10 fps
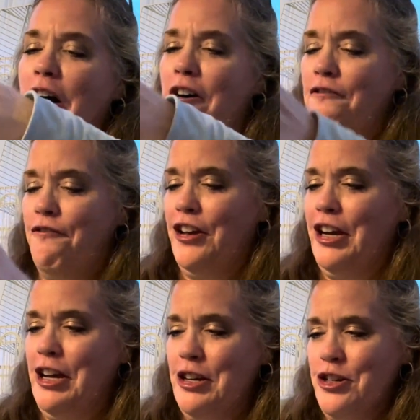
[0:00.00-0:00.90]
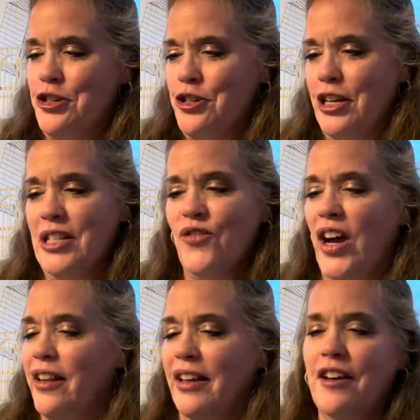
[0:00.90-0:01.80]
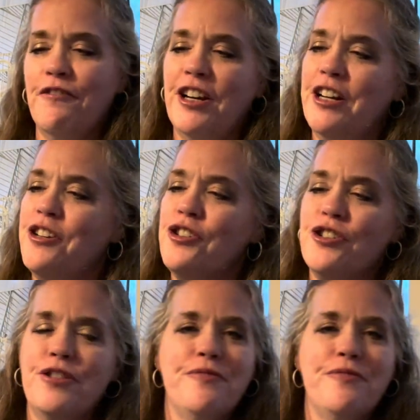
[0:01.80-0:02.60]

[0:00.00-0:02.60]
a finish. It's finally a finish.